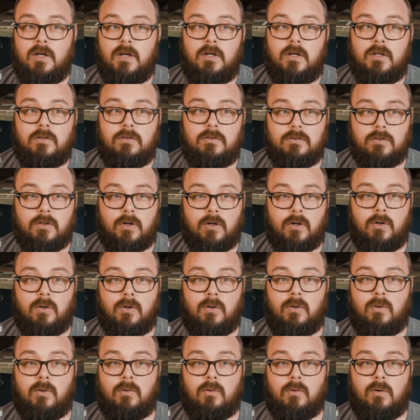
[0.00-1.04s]

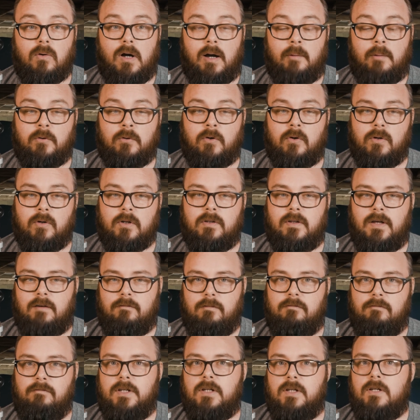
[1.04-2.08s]
So I'm going to have a
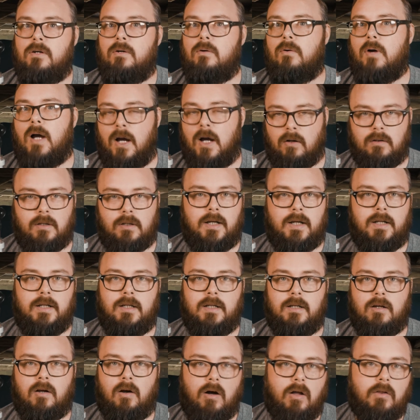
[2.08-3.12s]
video
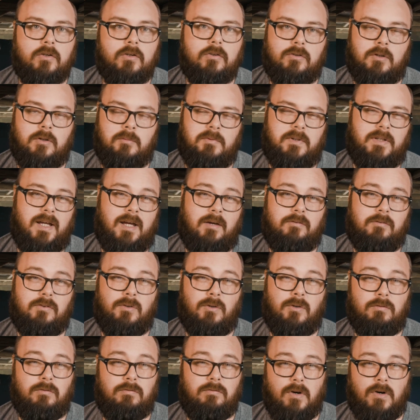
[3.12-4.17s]
outlining all the scripts I have so
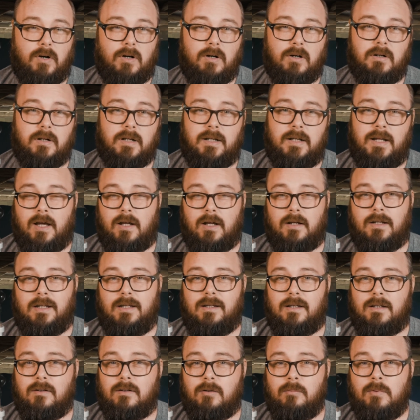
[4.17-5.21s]
far and how to get
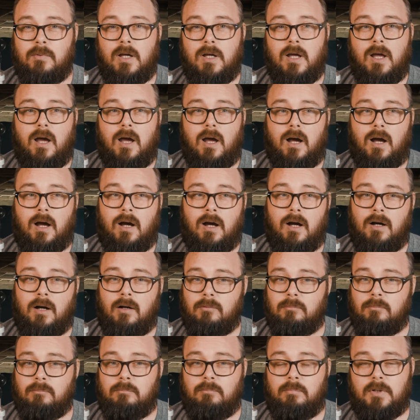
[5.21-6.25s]
them.
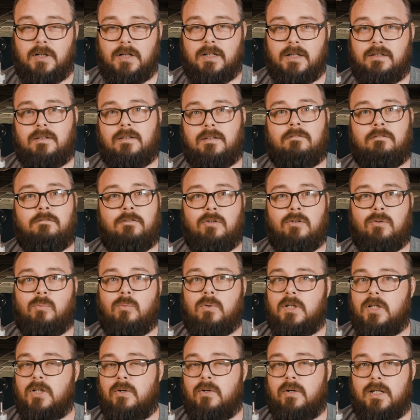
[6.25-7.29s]
But if you want
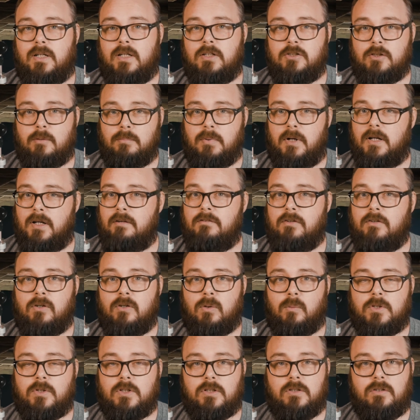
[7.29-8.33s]
to go ahead and jump on, if you know
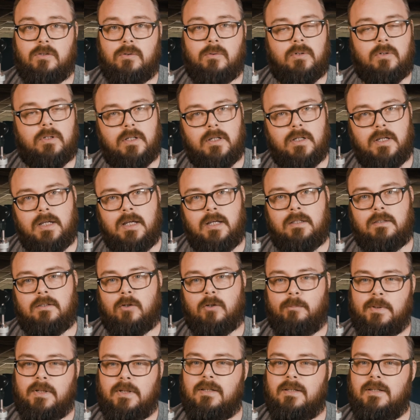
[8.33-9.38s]
what you're doing, there'll
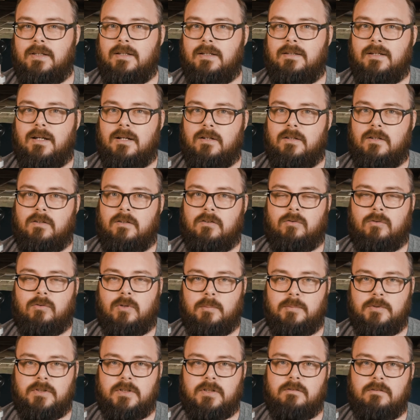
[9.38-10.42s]
be a link down in the
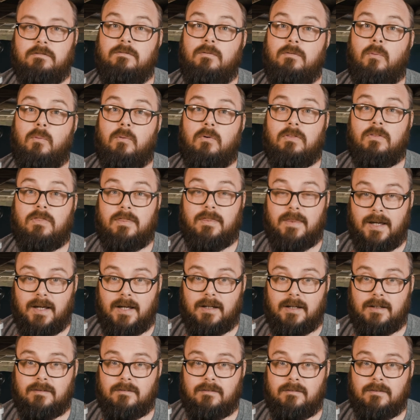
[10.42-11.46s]
description for
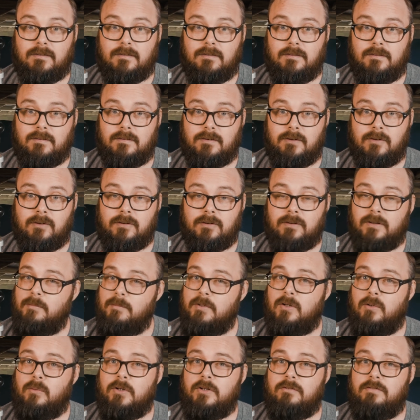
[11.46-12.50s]
that. So let me know
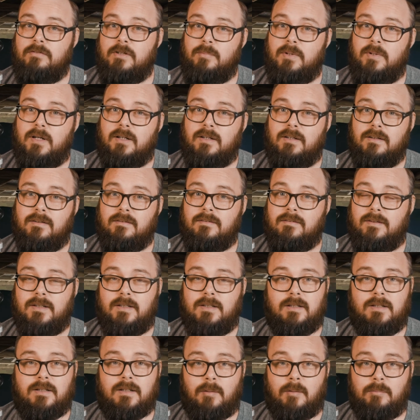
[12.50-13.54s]
what your feedback is,
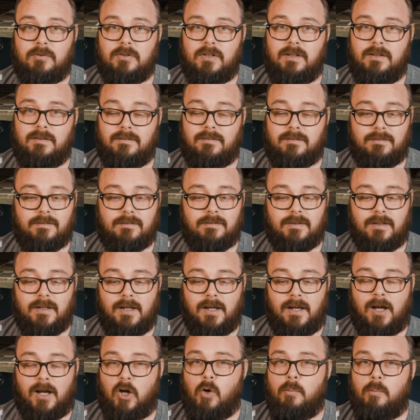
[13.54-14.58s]
any updates, and
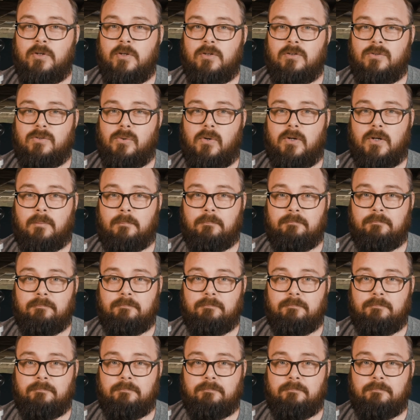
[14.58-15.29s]
I hope you enjoy them.